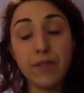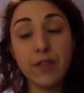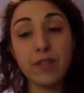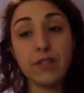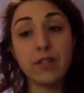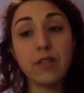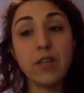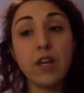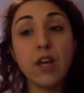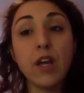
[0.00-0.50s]

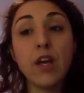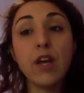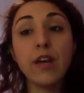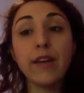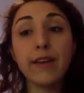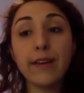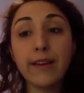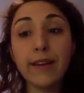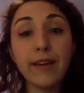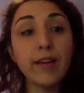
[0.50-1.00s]
this
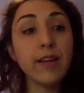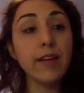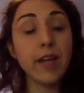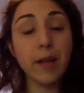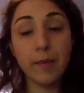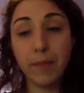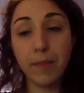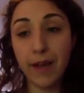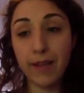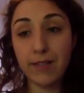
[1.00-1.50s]

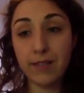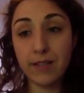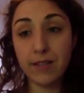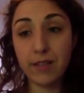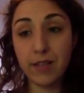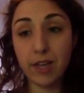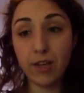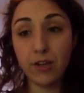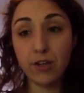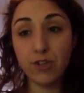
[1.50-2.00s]
healing
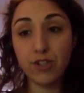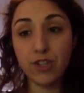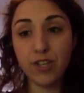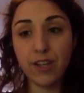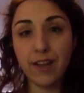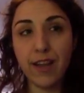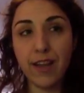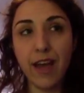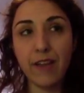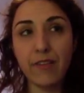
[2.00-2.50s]
Pisces
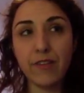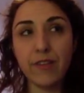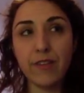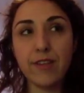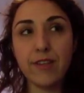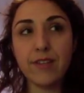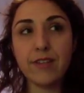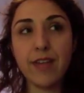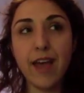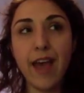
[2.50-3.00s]
energy and
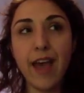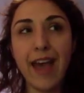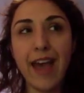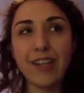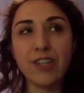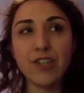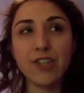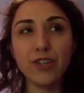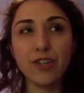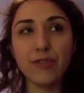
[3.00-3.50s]
this
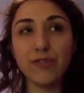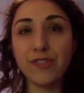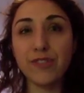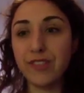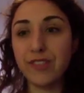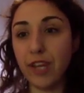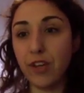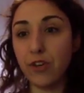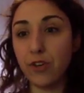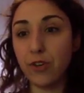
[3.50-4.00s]
end of
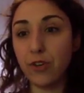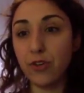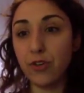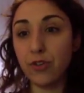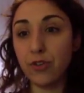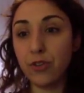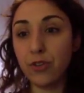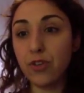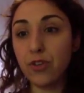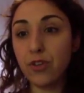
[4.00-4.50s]

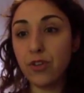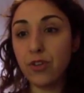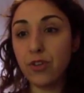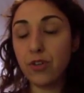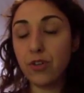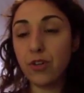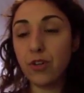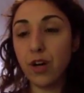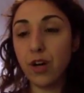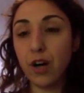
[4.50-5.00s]
cycle,
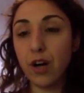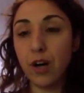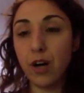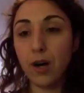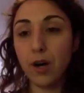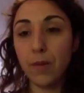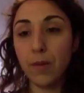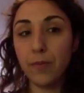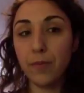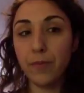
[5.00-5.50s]

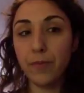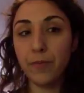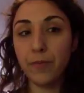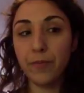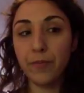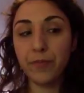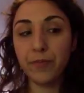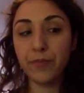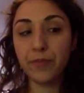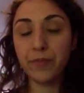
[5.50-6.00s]
end
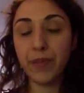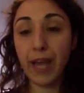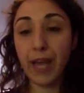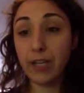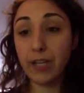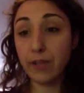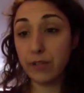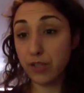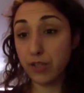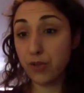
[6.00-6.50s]

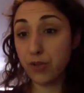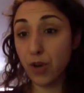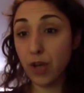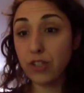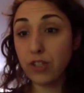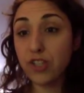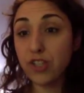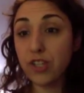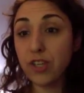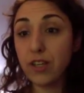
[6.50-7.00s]
of
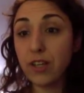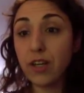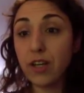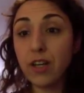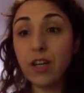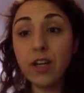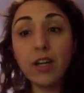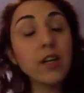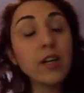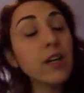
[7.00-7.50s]
astrology
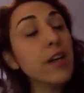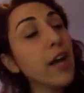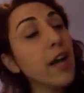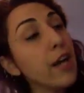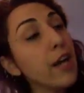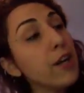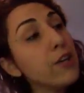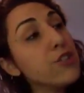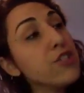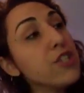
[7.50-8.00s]
year
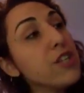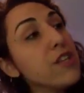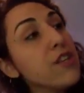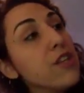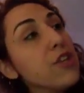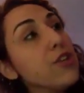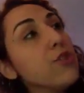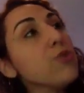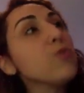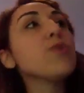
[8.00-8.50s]
energy
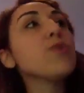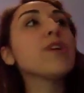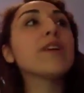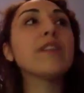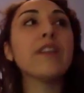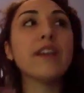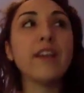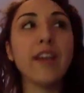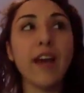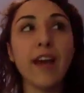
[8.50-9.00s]
that you
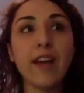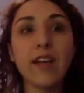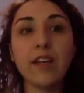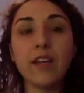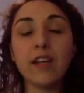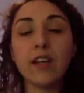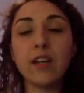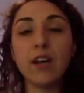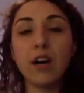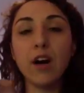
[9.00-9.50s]
really
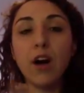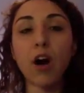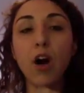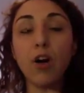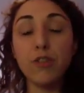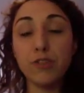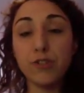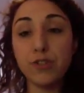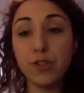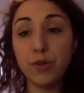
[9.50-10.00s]
can
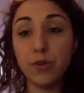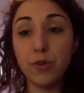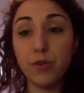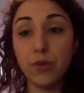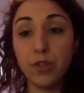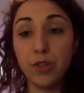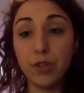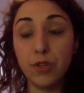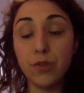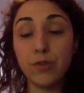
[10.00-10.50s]
also
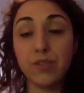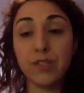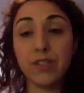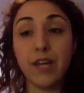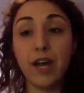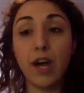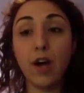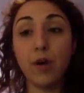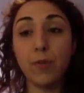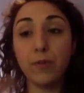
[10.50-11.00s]
use to
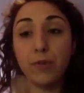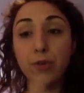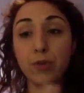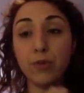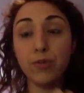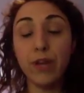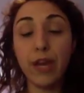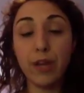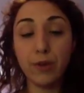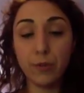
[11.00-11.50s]
help
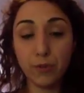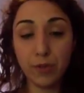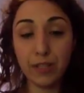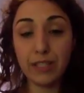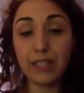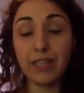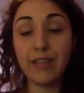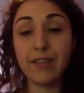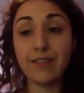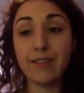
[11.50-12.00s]
you like
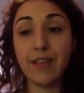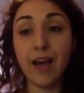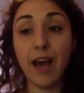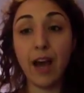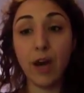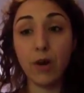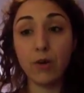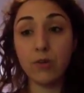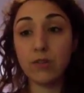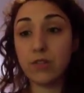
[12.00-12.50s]
release
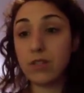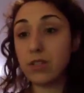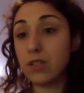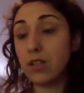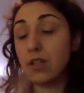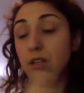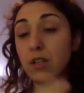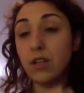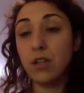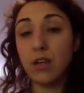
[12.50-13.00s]
out
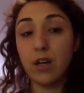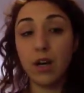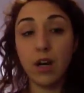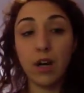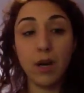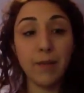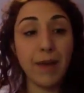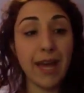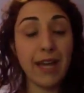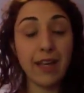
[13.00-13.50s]

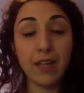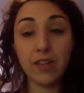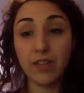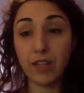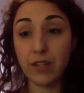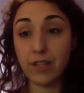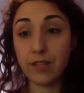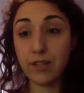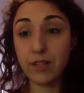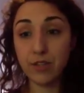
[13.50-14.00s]

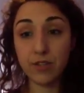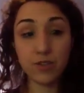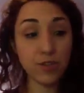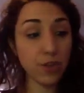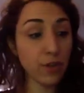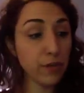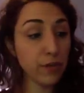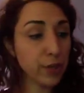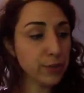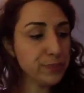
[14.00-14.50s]
anything that doesn't
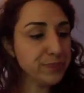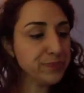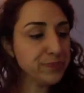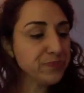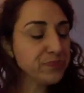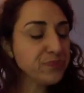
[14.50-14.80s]
serve you.